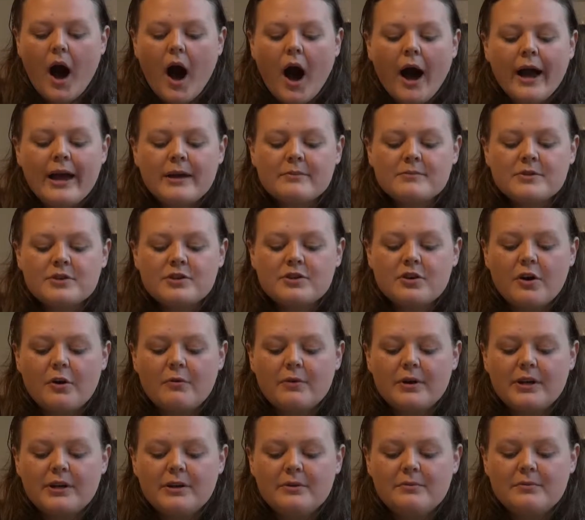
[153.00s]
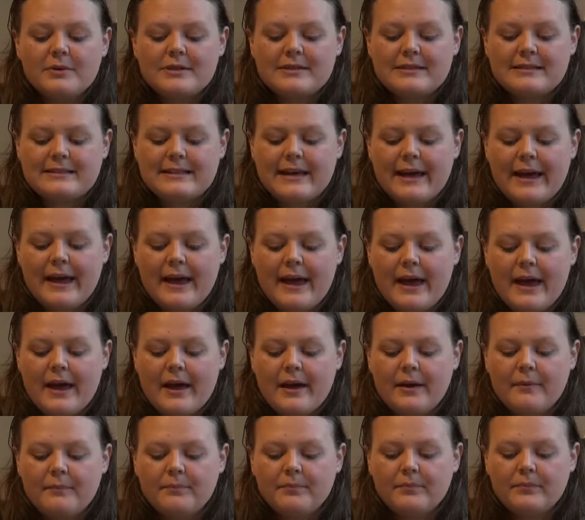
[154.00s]
"I am sorry you must
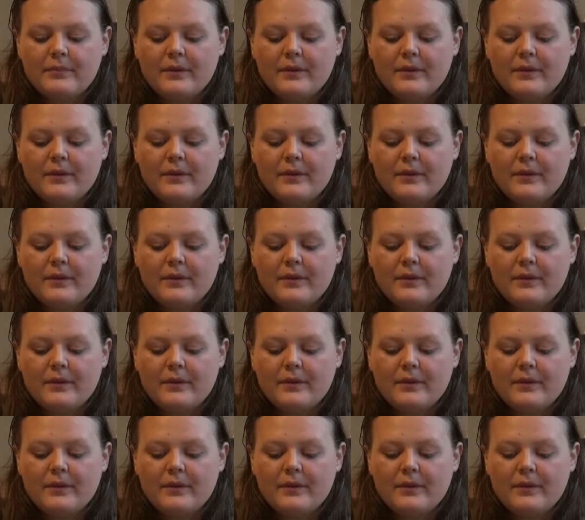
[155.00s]
hear,